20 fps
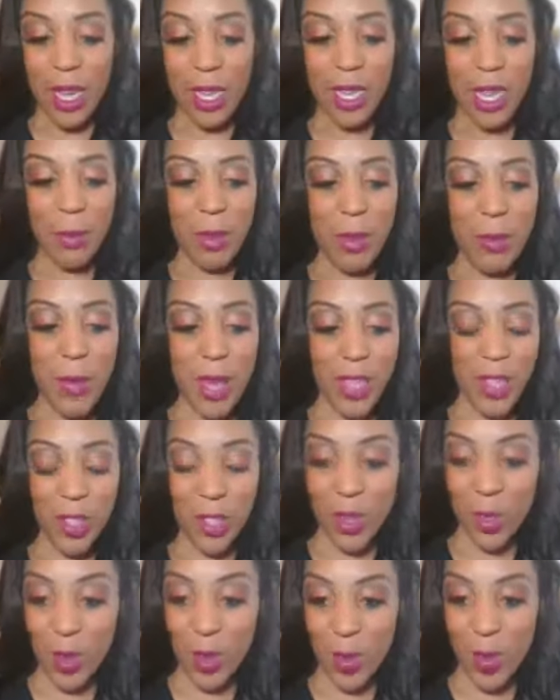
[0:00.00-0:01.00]
Let me make
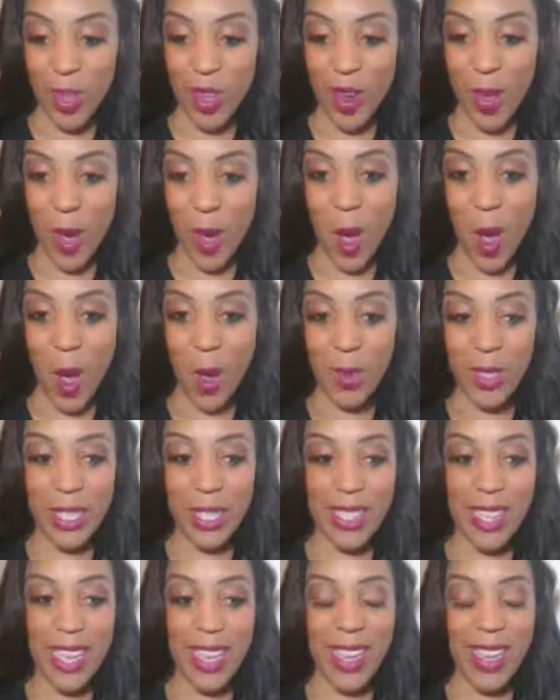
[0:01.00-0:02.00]
sure we are all
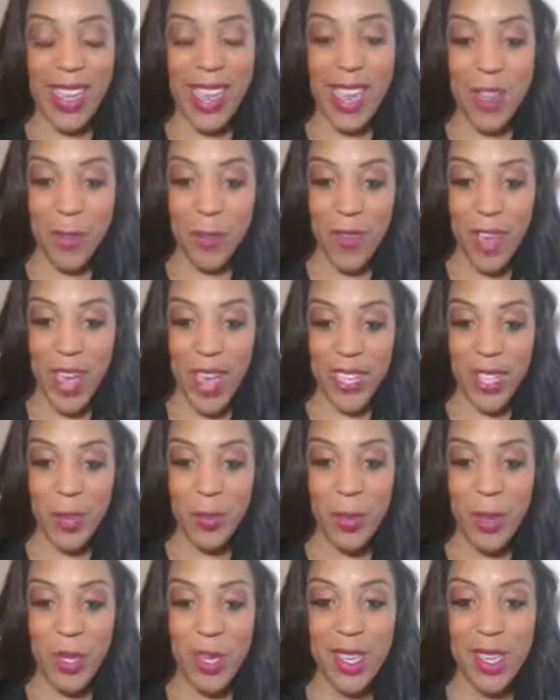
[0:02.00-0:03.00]
set. Hey,
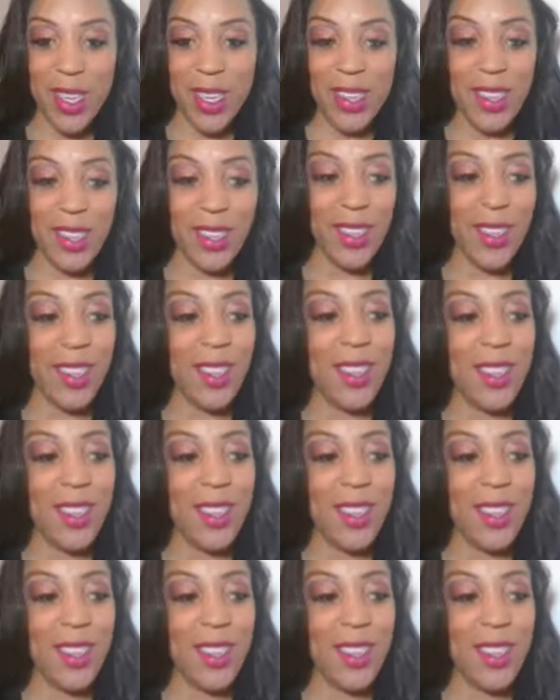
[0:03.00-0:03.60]
Facebook.